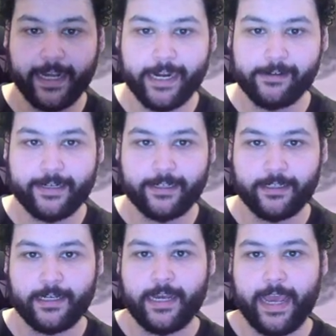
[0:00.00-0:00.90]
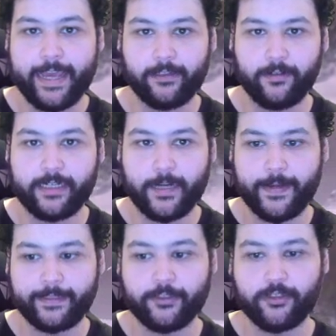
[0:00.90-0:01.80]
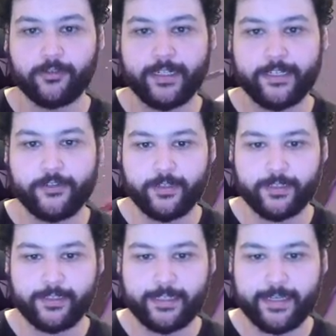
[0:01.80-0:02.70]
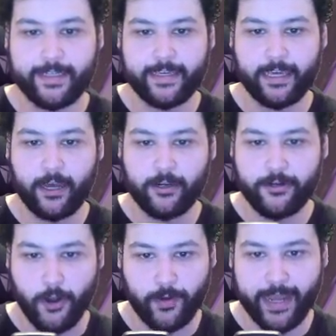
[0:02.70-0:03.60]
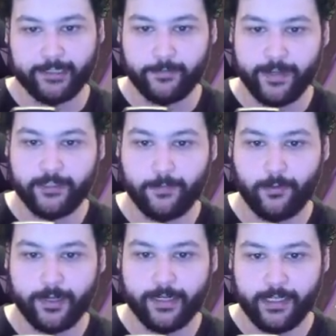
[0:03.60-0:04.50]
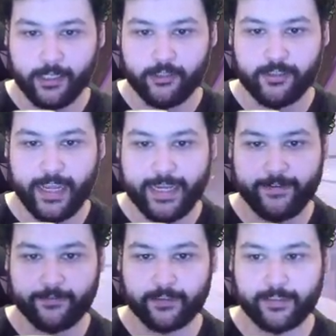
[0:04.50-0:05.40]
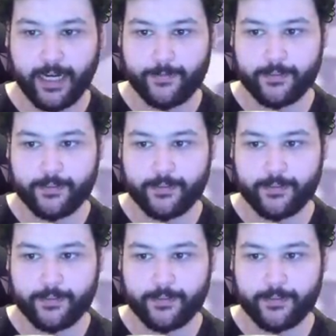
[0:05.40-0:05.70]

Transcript: area, and looking up at the tree, you can see the unknown exclamation point just hanging from the top of the